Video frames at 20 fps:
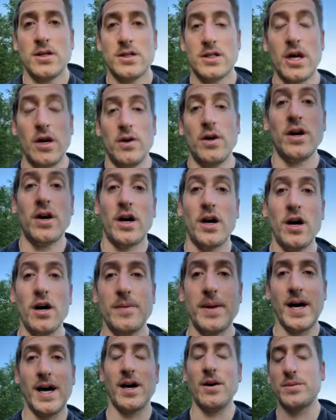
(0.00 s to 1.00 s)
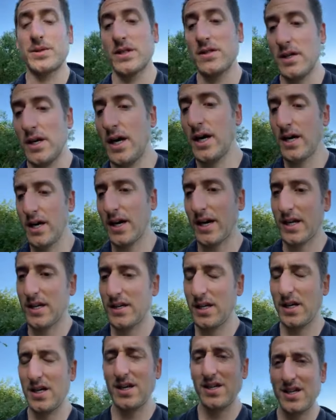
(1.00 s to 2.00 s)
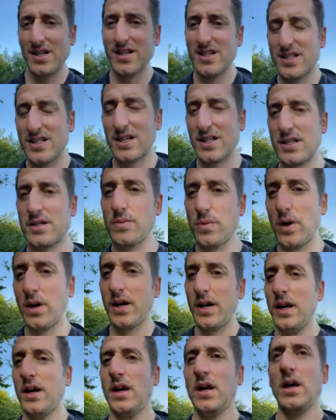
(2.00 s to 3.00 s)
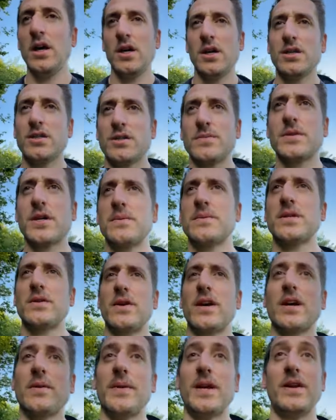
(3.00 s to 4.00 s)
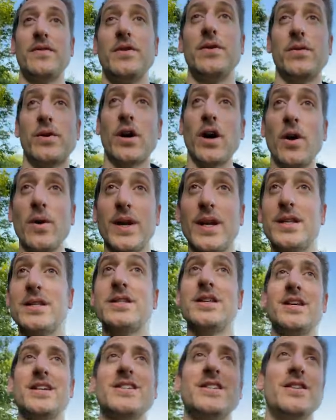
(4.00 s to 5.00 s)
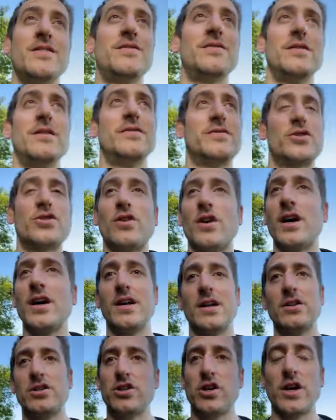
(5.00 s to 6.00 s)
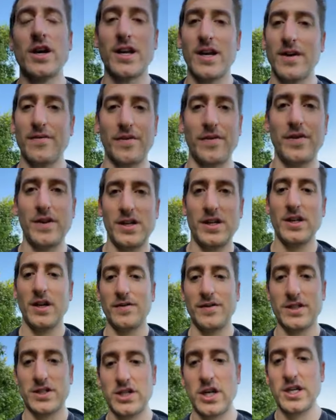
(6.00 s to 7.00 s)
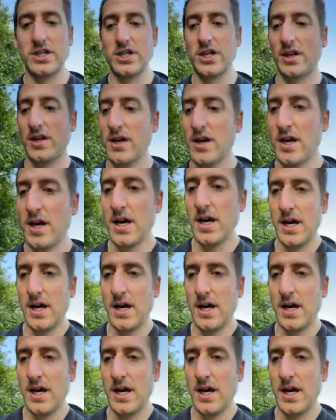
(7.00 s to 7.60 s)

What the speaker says: So I hope that helps, and it's why sometimes I recommend, if you're going into this and you've trying everything and nothing's changing,